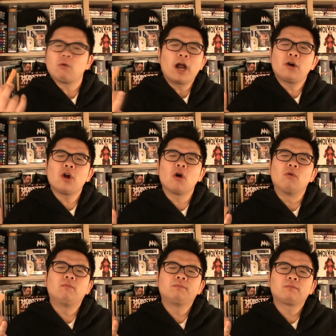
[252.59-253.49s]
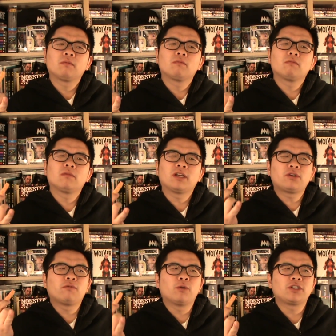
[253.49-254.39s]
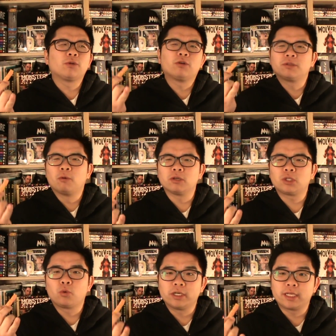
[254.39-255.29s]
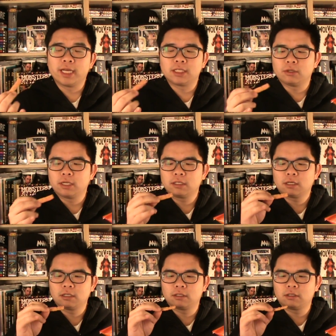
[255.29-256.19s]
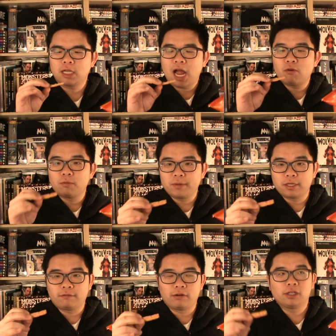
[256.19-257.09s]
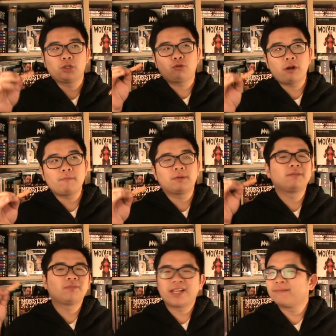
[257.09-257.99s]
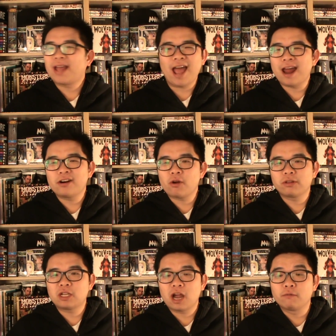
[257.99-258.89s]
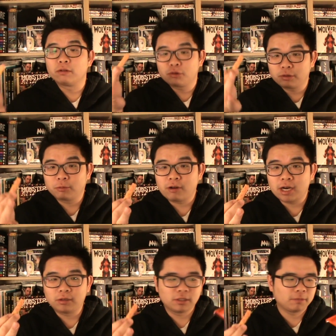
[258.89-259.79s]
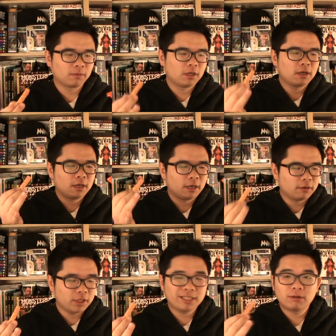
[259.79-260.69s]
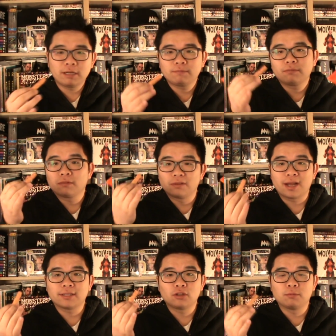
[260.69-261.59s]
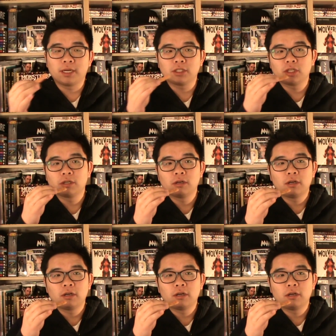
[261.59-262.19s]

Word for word: I don't know. I sort of wish there was more squid taste to this, because that would be different. Shrimp, had it all the time with shrimp crackers. This one, not so much.